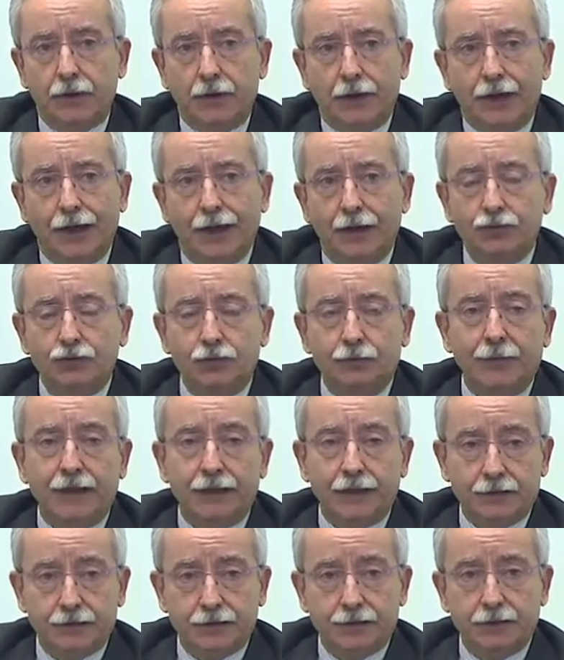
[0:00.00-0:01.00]
how to
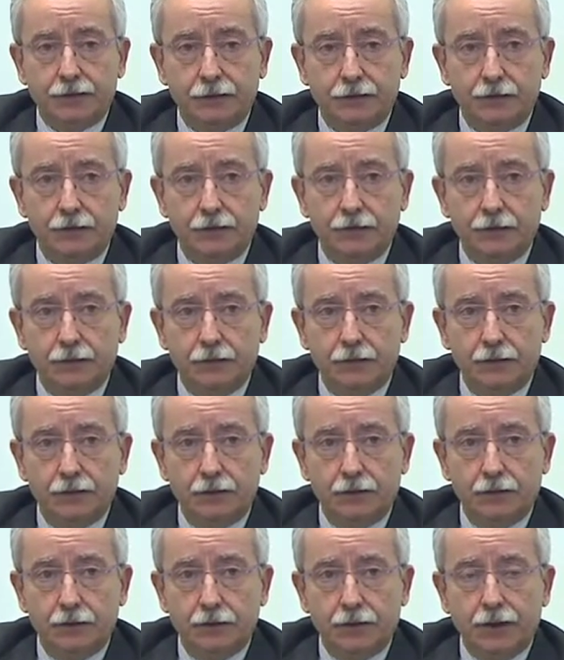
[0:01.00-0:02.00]
manage,
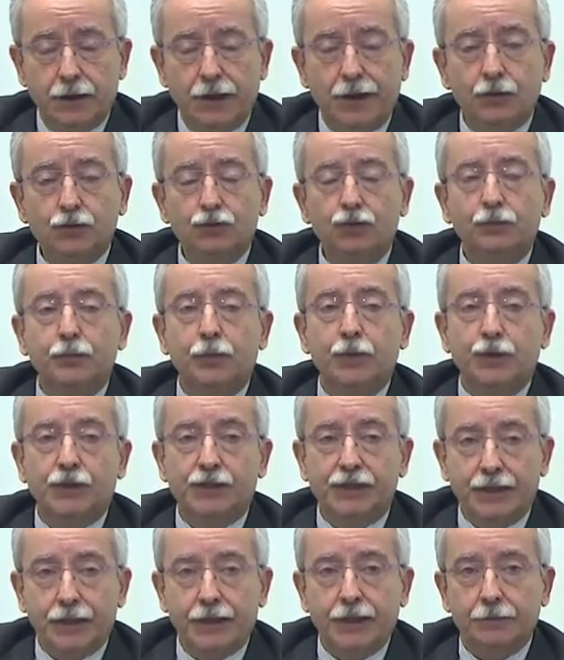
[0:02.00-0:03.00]
how to
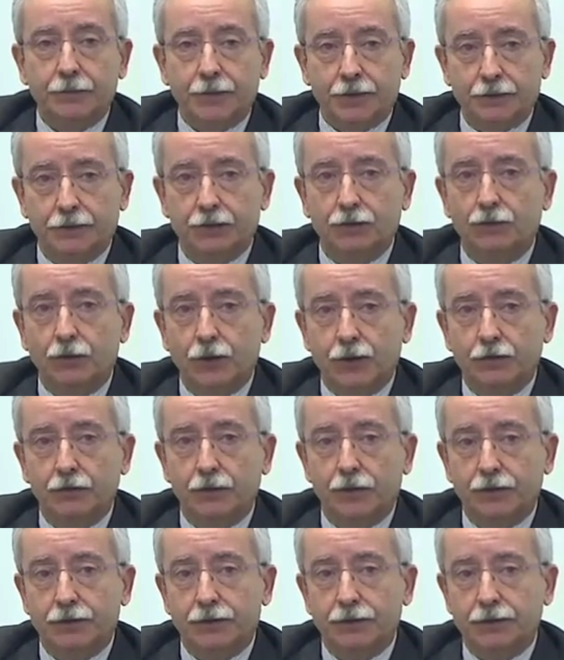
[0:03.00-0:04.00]
prescribe
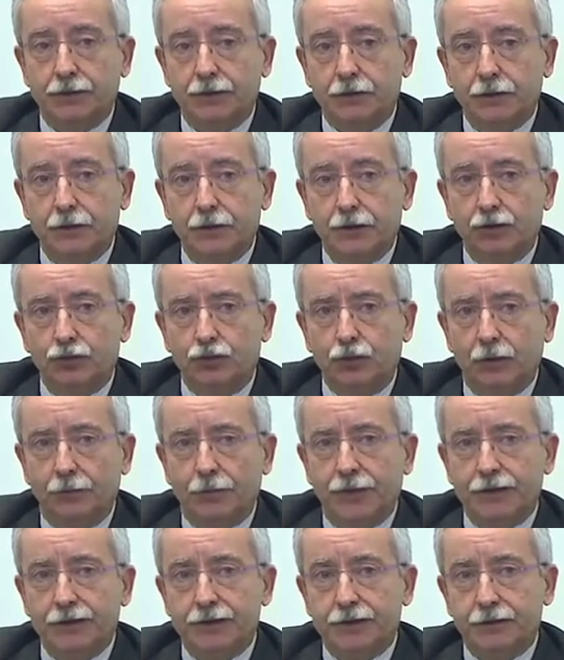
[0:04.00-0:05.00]
anticoagulants to a
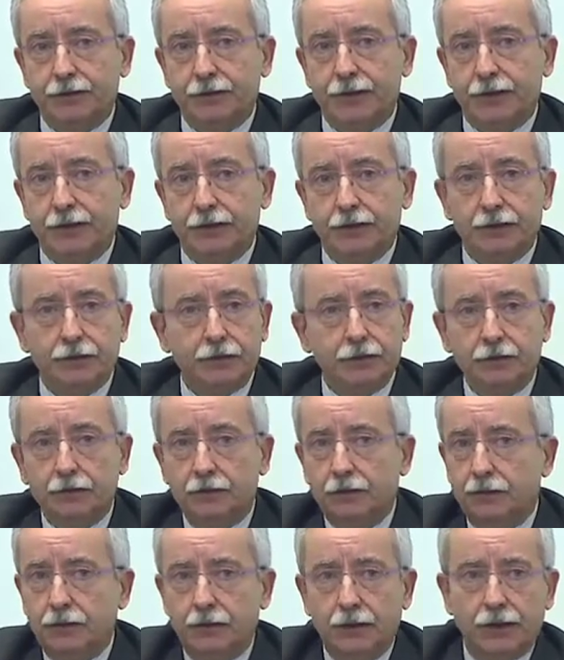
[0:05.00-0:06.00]
patient that
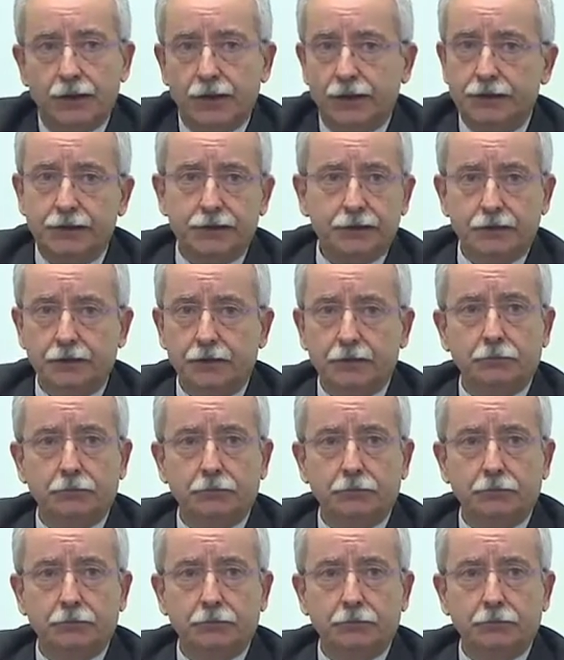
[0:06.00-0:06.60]
has